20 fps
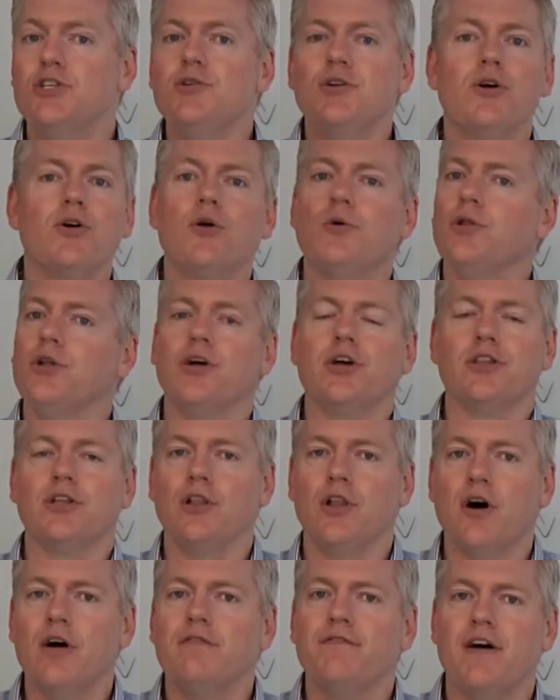you don't go look at the
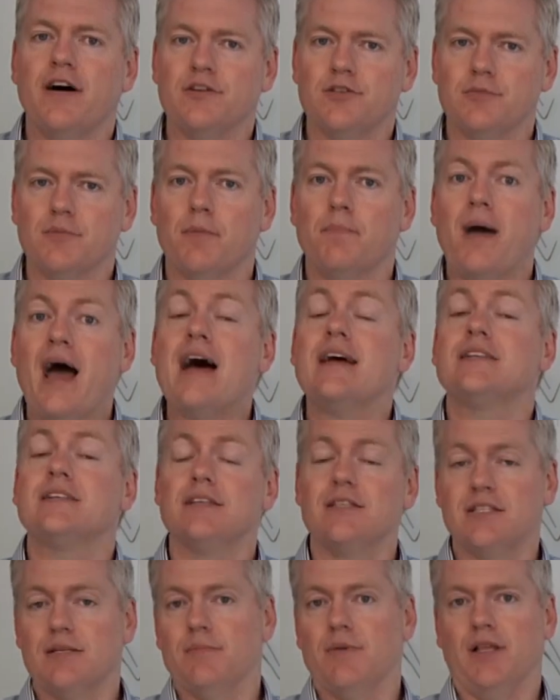log files from the
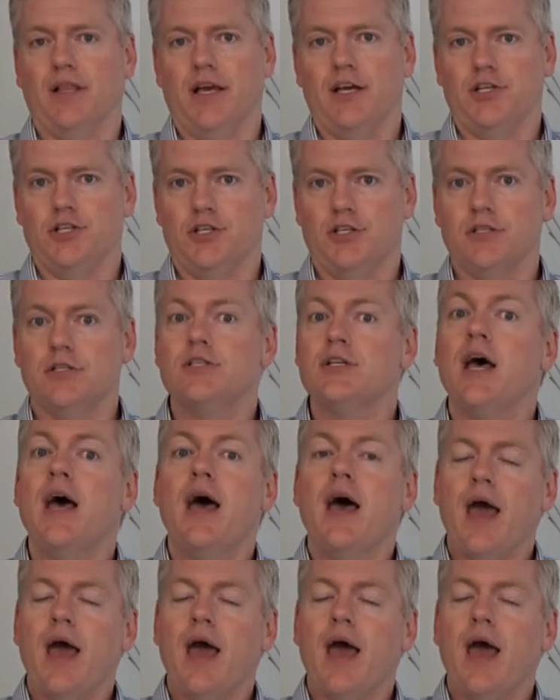passing simulations